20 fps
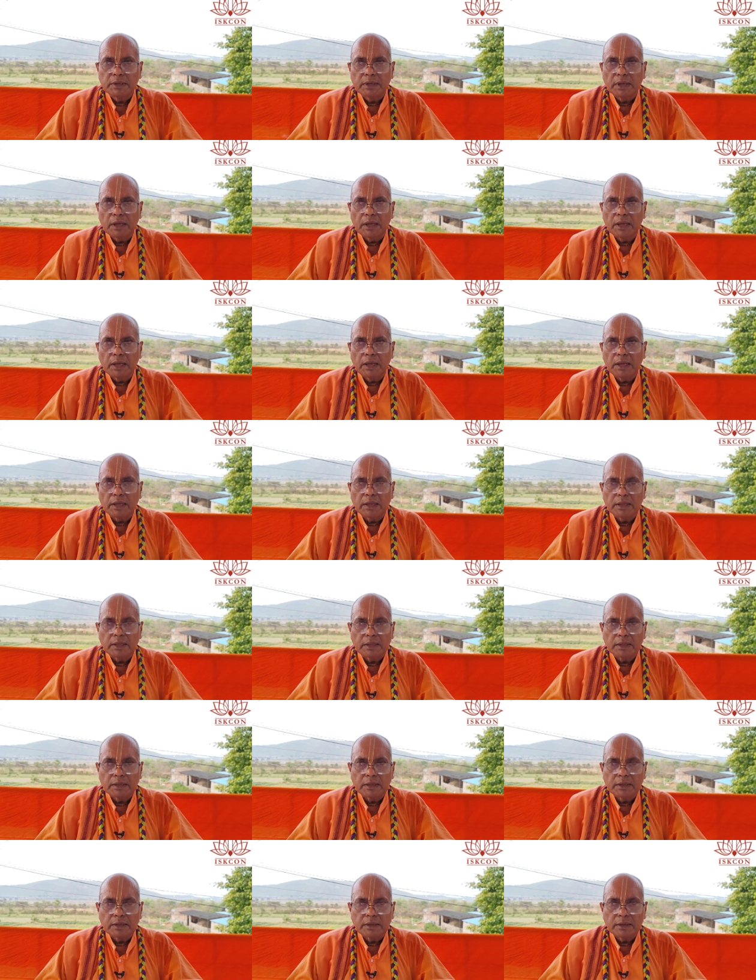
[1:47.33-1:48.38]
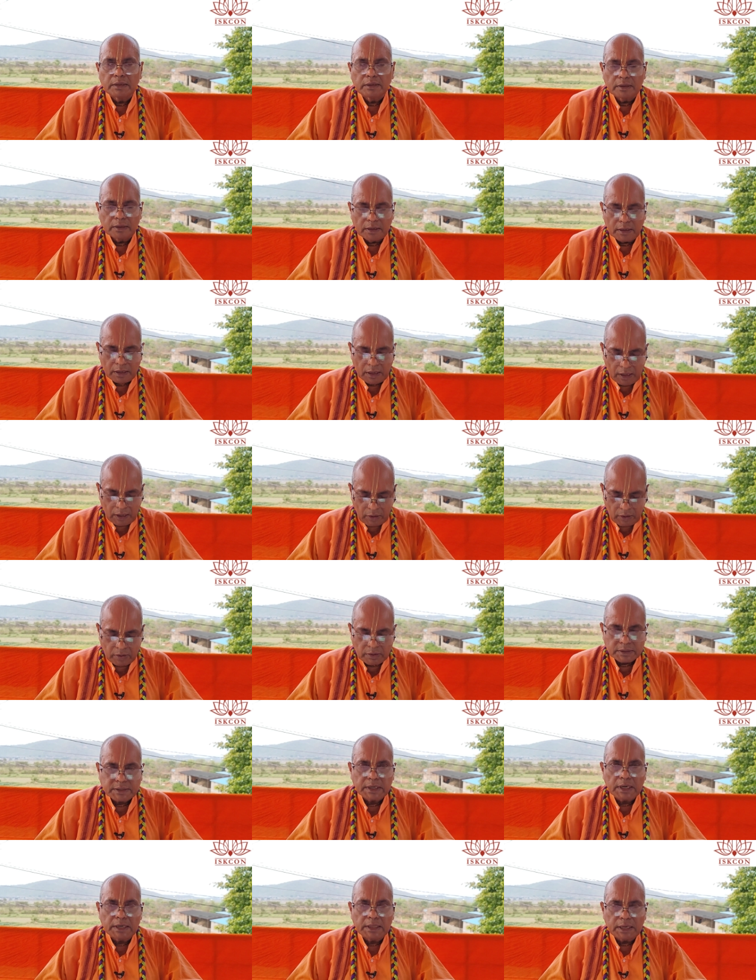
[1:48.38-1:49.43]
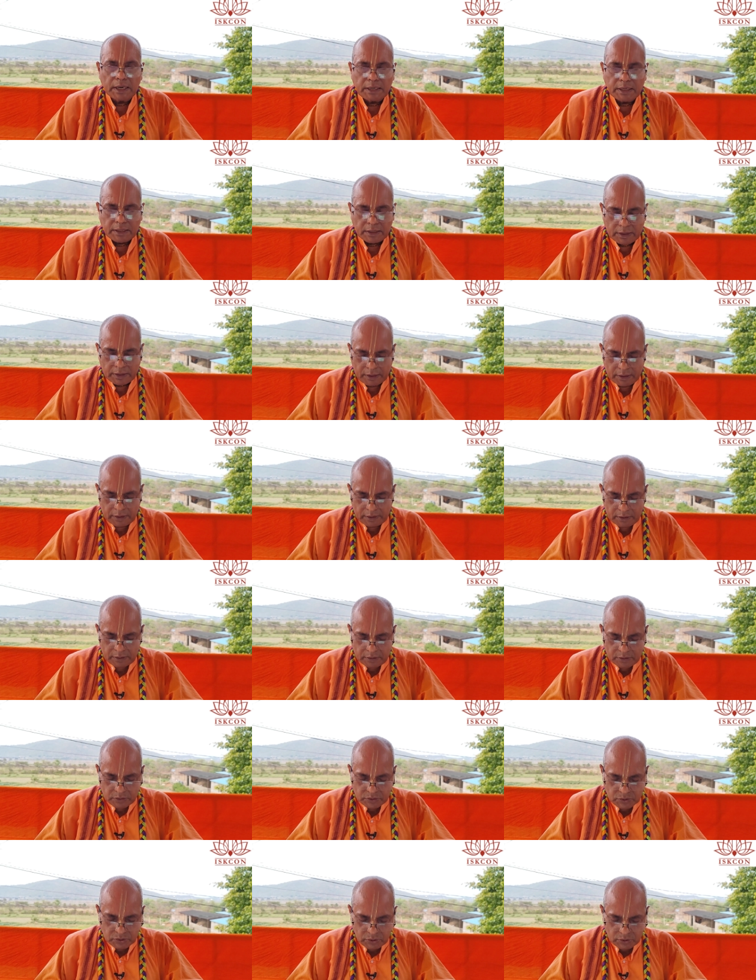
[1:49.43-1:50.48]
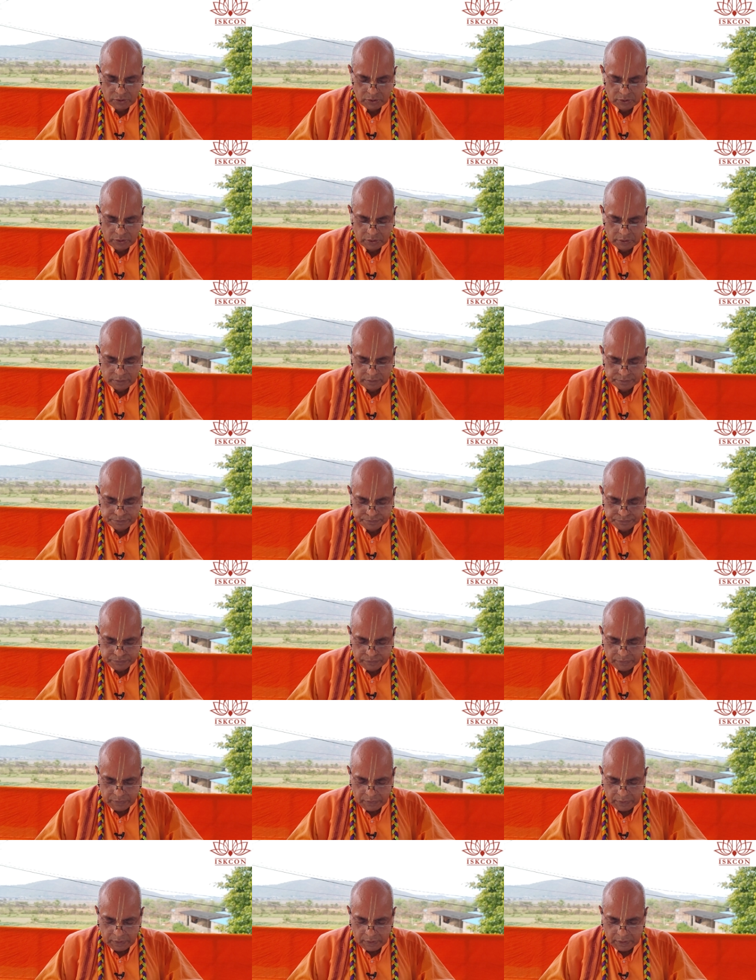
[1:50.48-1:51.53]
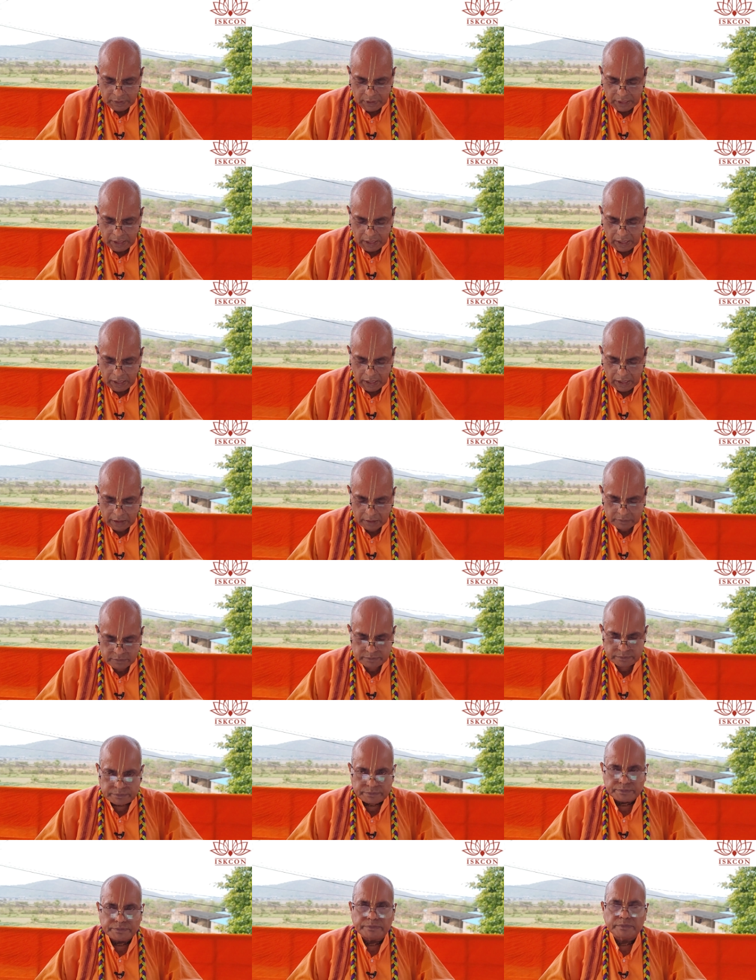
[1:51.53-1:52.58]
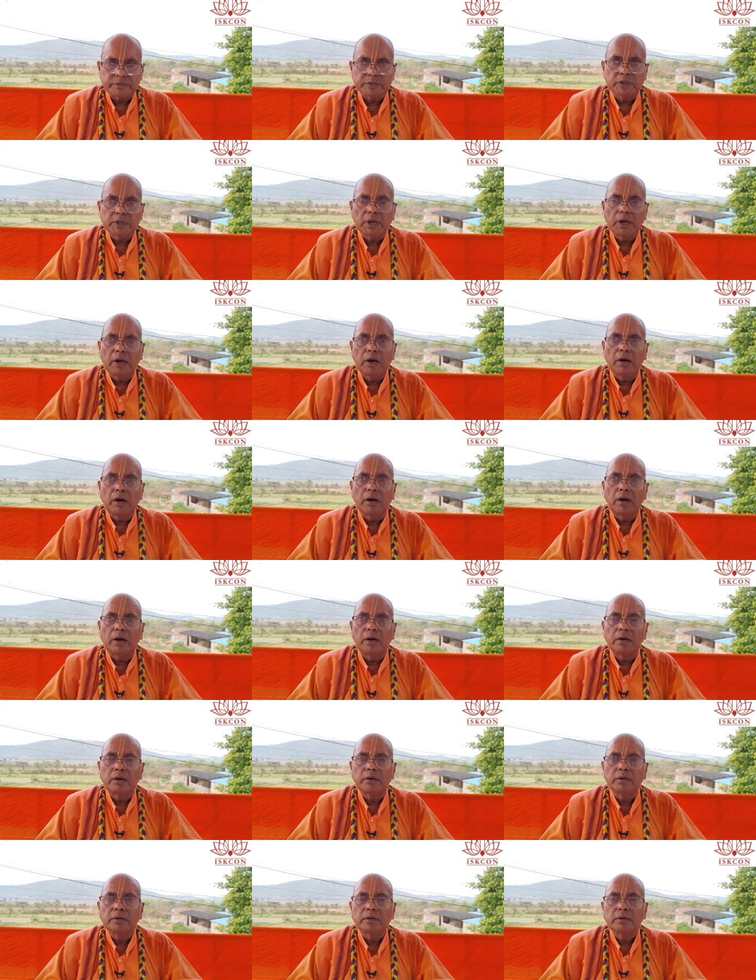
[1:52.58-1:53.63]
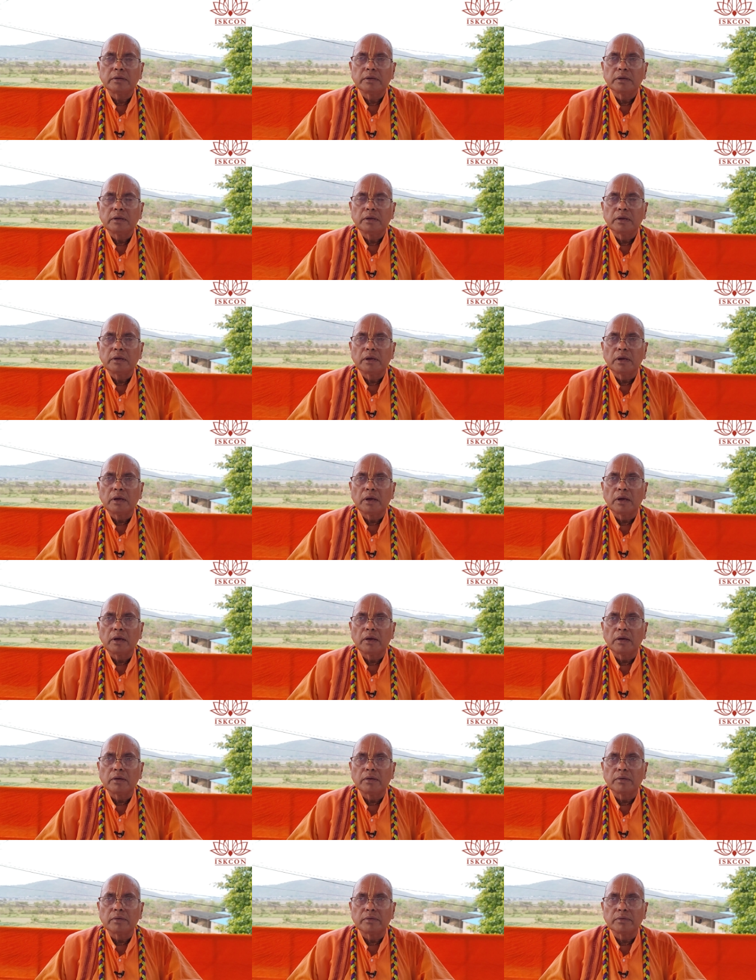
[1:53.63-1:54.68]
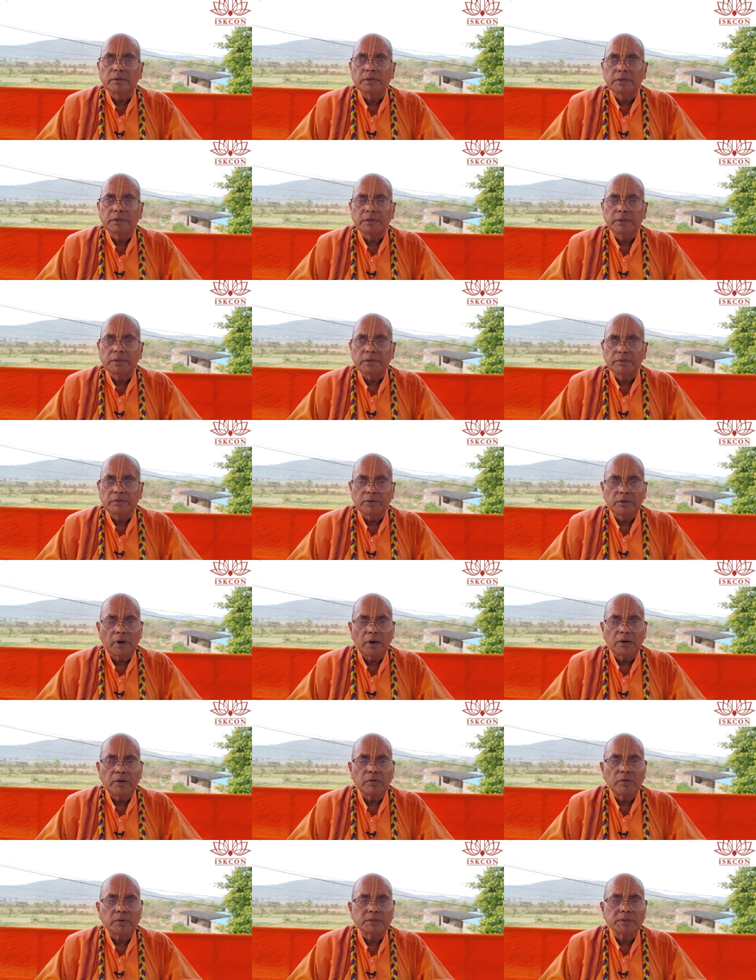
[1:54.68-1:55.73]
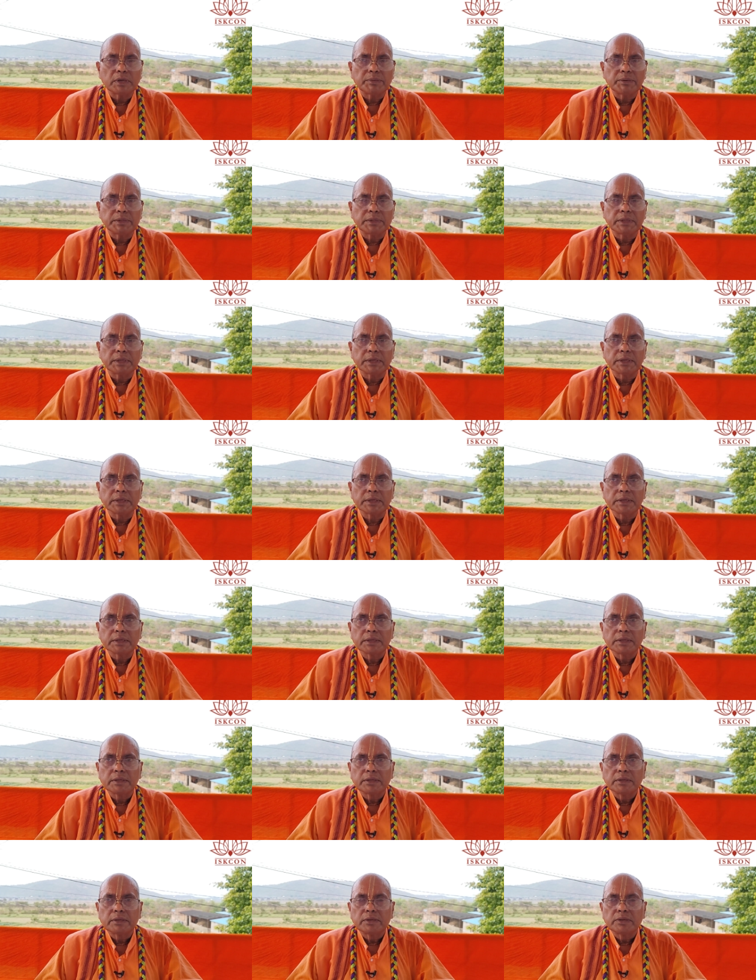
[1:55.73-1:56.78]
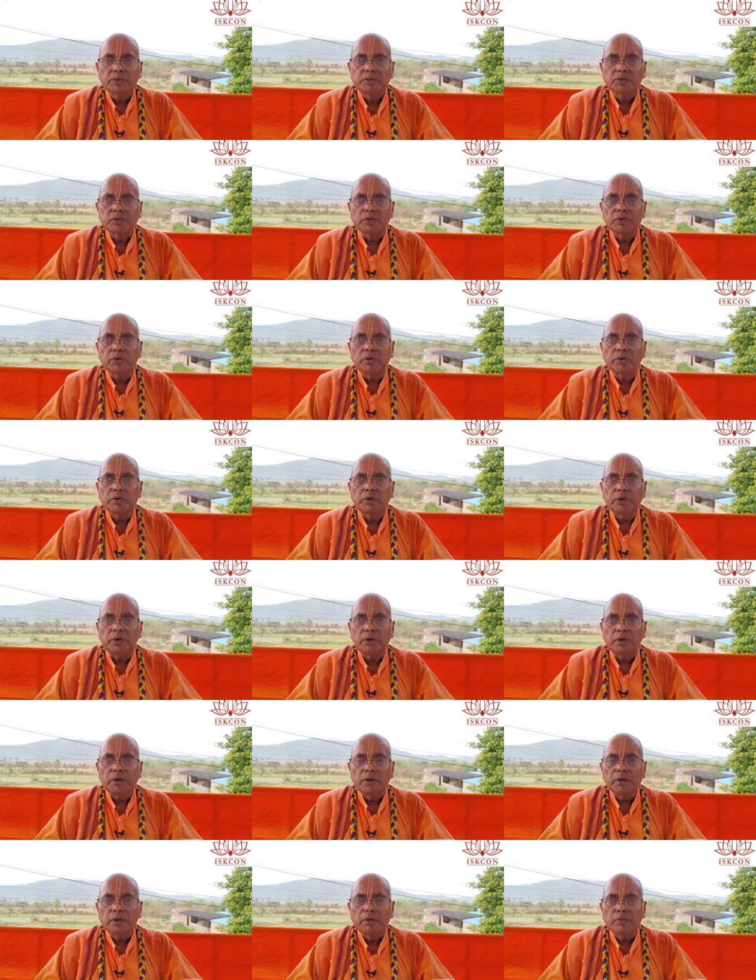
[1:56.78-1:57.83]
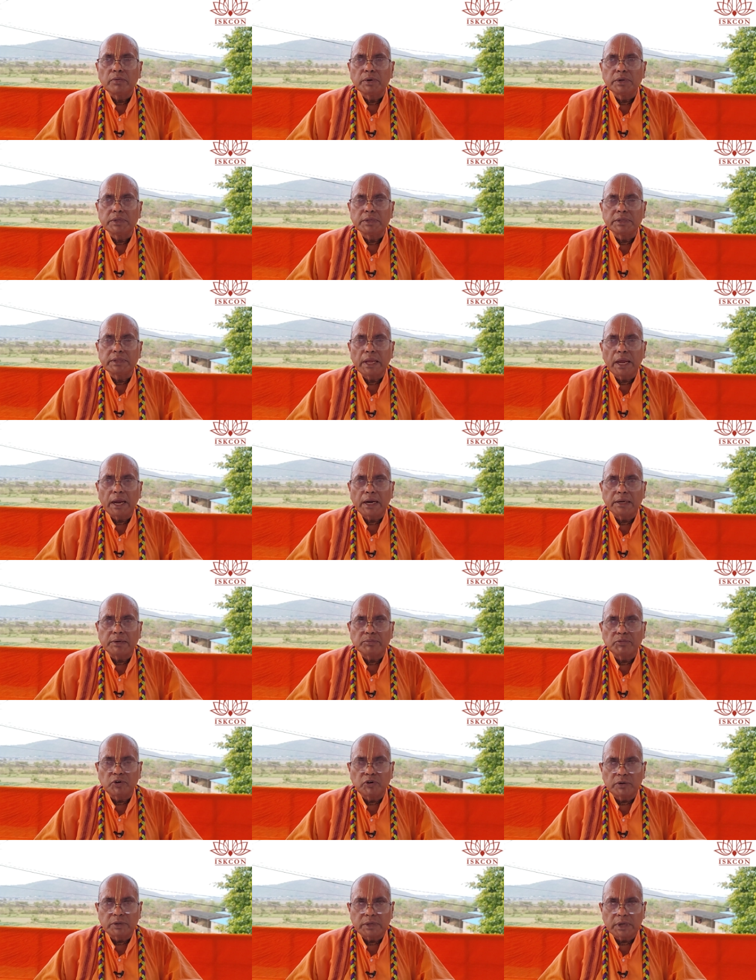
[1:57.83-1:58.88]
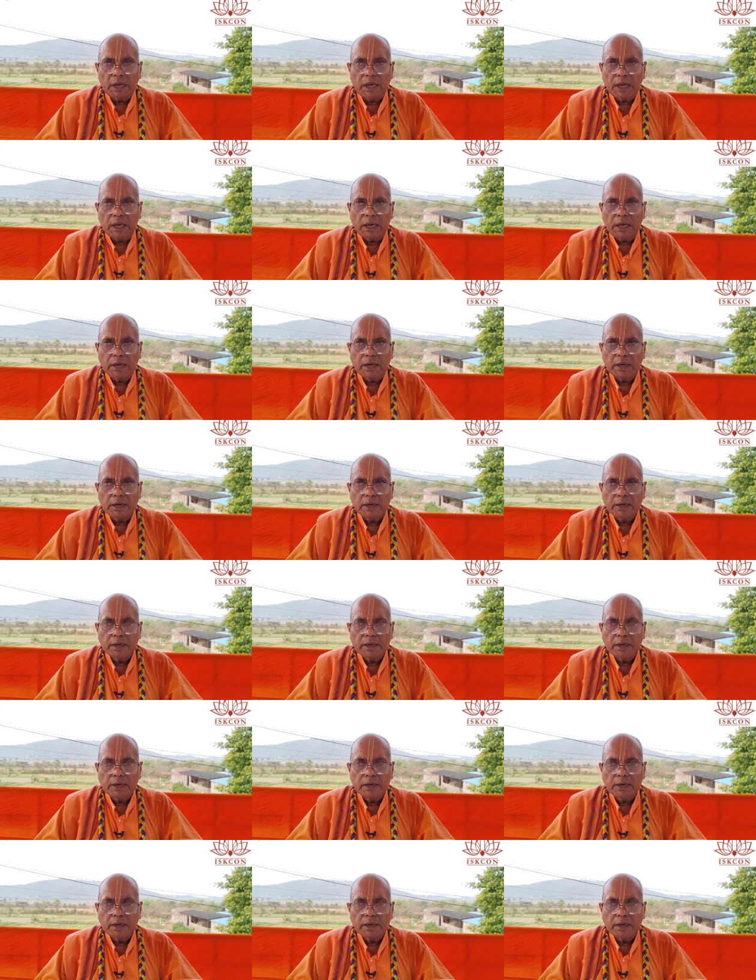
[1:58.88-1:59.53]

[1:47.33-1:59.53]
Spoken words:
I will tell that. So, there the Lord, Lord knows everything. So, with that motor,